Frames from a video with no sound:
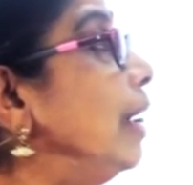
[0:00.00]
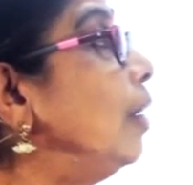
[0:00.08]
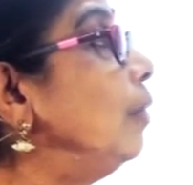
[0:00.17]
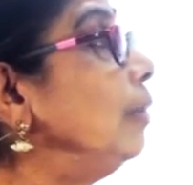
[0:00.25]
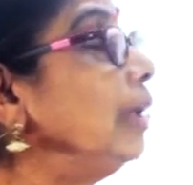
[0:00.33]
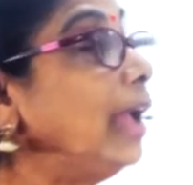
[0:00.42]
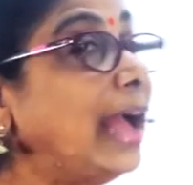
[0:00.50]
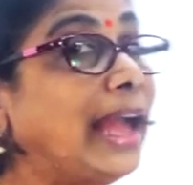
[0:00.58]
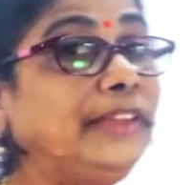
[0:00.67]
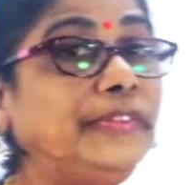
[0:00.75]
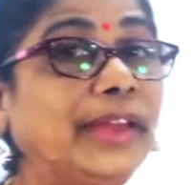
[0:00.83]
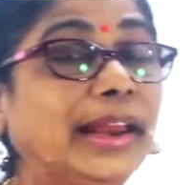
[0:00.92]
down,
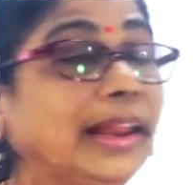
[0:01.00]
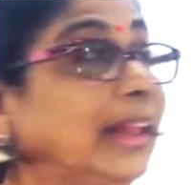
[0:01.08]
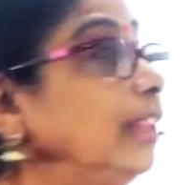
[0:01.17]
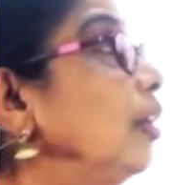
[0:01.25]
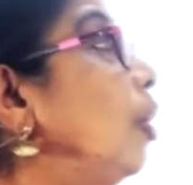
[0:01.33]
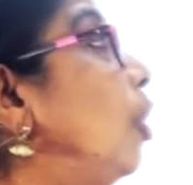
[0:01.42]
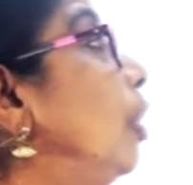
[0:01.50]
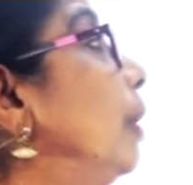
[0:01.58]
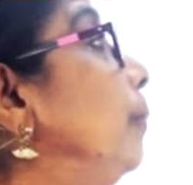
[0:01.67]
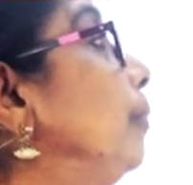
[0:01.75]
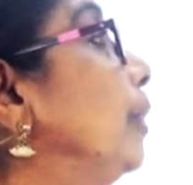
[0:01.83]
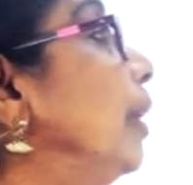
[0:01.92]
and if you had another column,